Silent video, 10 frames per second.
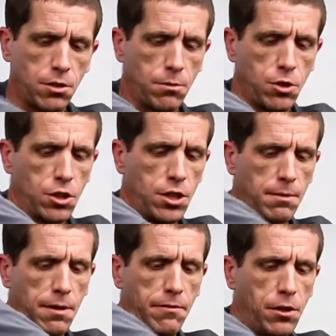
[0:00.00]
So I'm just going to
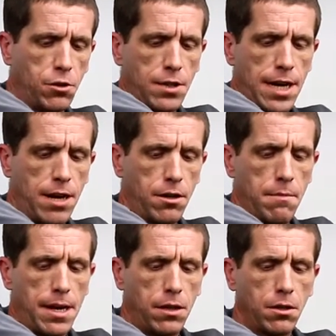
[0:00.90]
stick my fingers down and
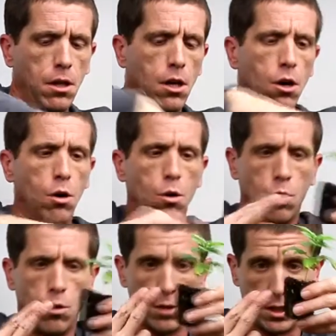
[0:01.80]
make a
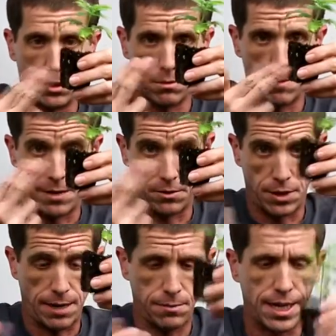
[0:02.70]
hole that's about the
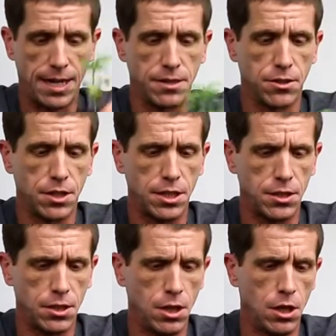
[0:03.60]
same size as
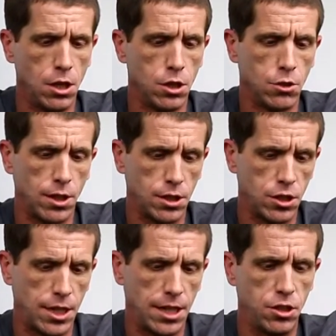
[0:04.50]
this, so I can
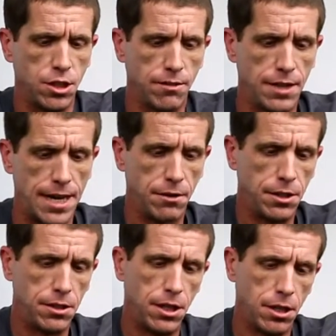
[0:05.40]
just kind of shove it down
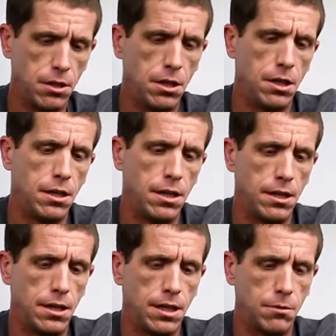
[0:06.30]
in there,
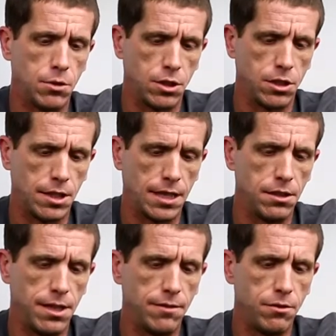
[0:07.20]
and then I'm just going to
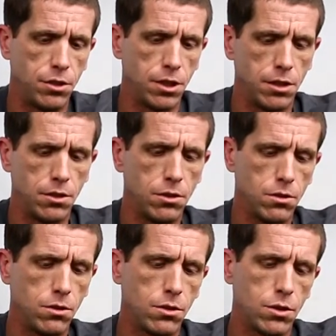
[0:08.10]
kind of level the
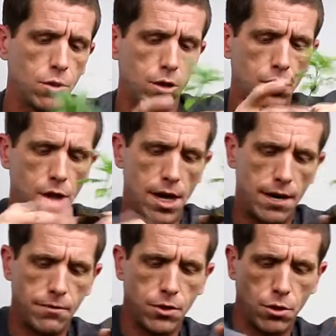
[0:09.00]
soil
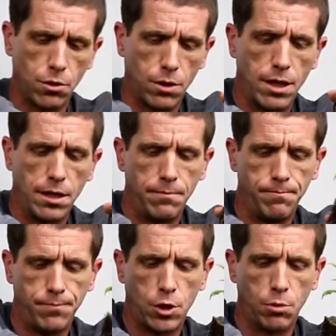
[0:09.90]
off, so
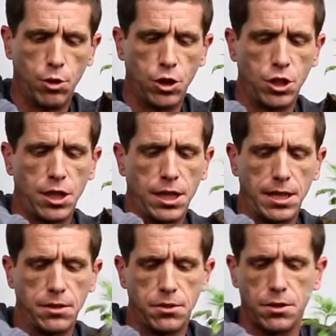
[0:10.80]
or push it
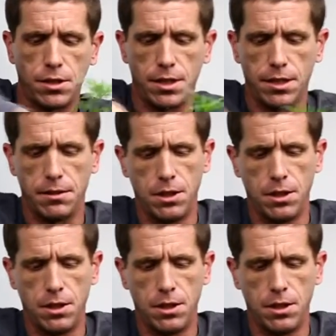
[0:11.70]
against the